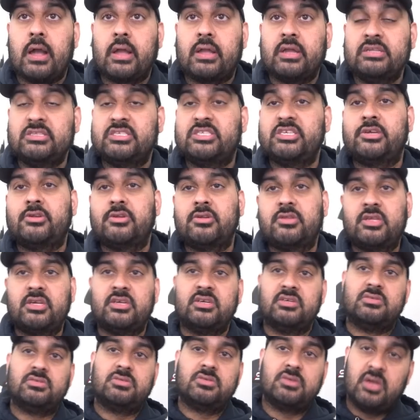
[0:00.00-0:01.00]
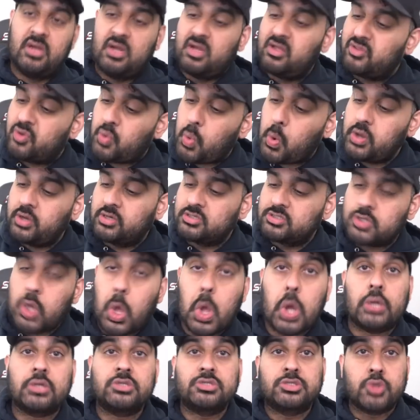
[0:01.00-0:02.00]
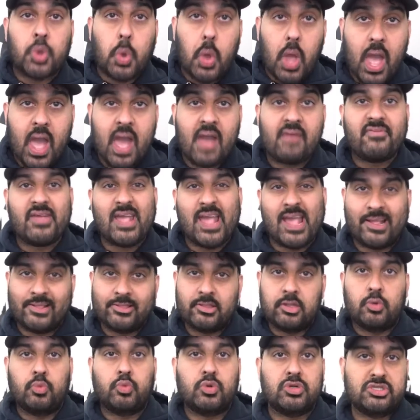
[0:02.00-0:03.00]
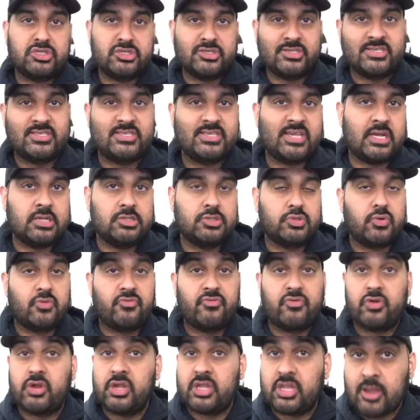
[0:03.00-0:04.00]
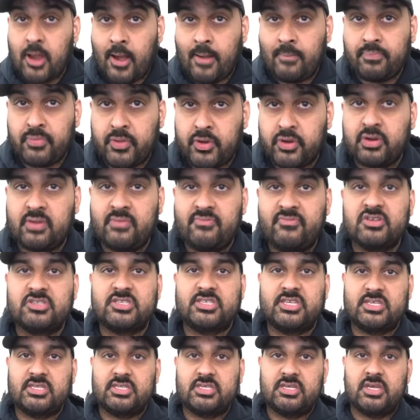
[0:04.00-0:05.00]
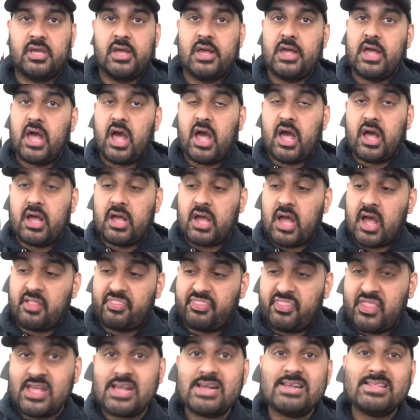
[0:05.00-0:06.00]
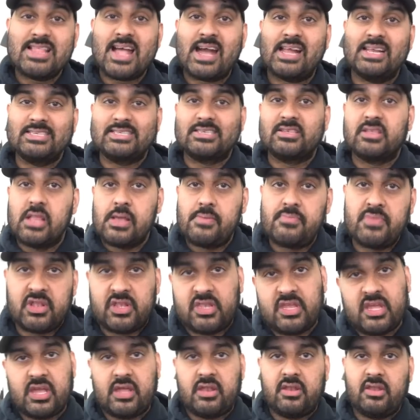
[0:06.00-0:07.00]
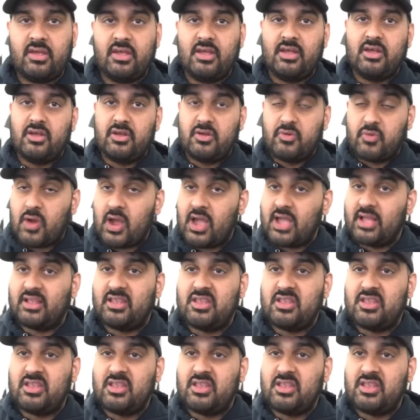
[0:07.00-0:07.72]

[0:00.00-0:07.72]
consider this. The Raiders also have Anthony Richardson scheduled for a top 30 visit, a thing that is limited right?